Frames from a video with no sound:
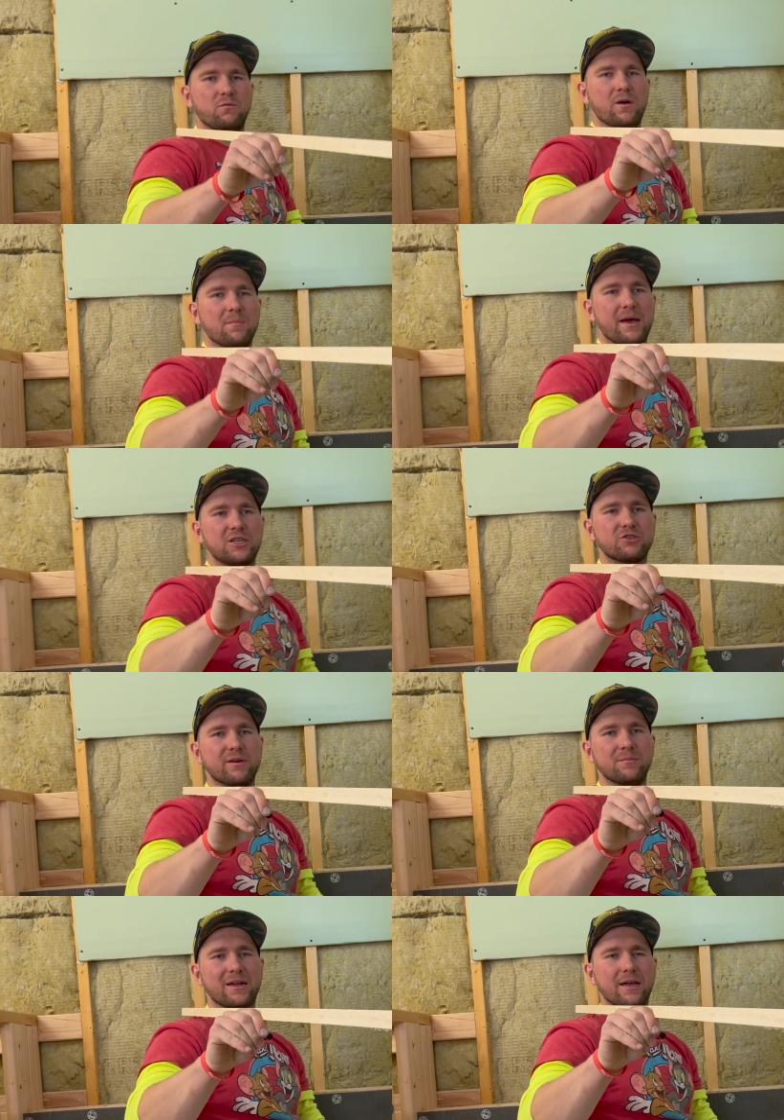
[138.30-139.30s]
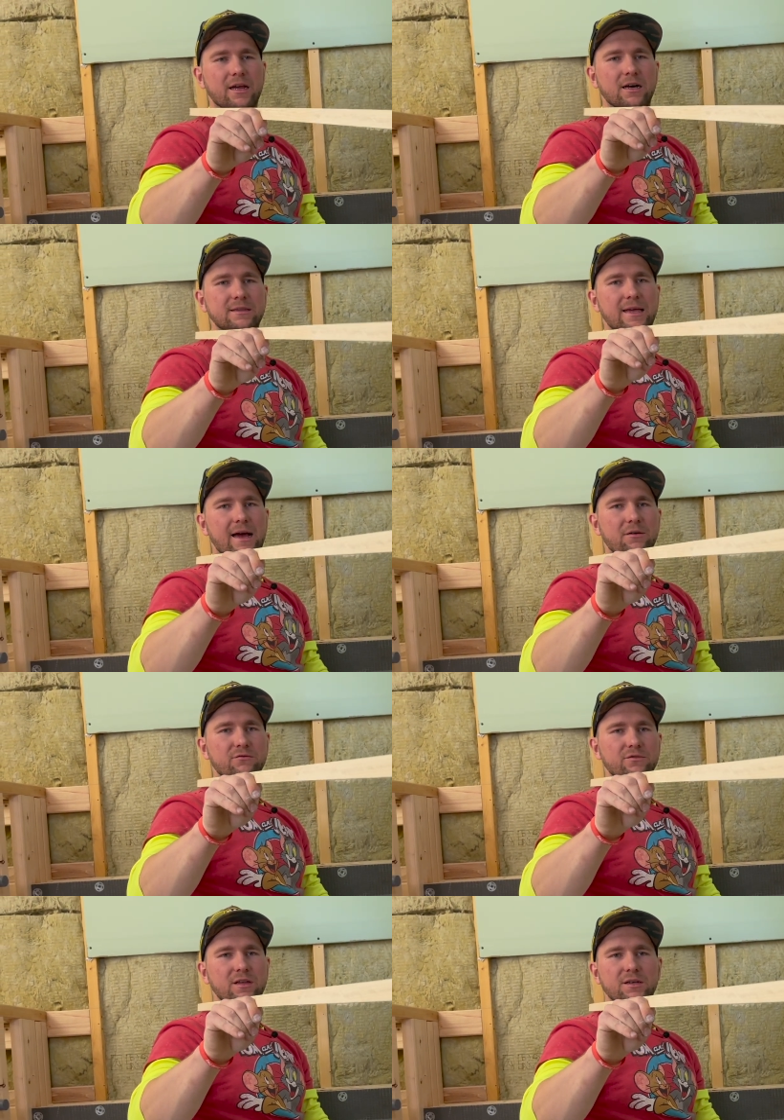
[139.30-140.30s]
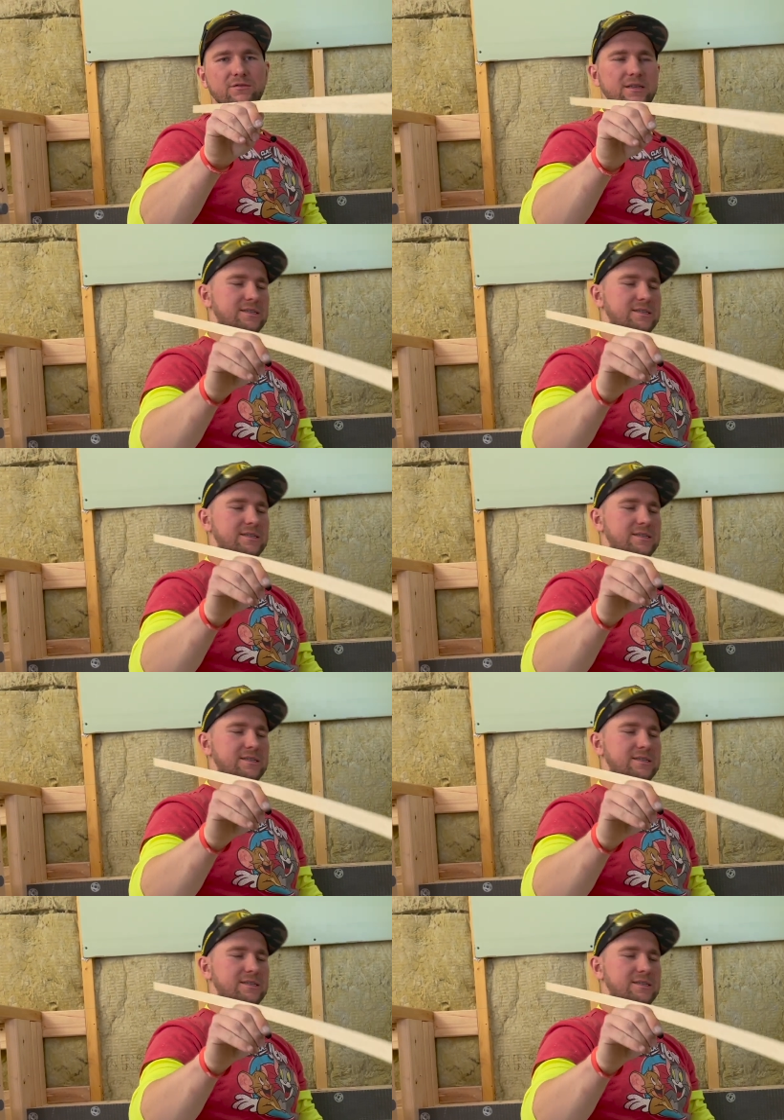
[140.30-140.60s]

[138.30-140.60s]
1x trim that I cut down, really, really